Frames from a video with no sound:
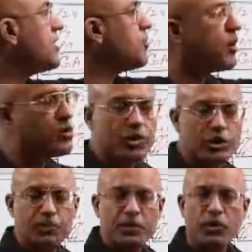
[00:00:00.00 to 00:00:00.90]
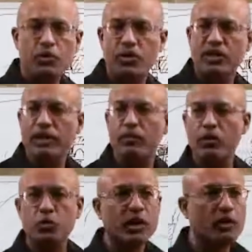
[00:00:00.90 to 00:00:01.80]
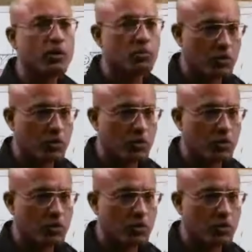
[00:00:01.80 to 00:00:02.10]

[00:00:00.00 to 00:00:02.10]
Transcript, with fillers: about GP120, I want to tell one more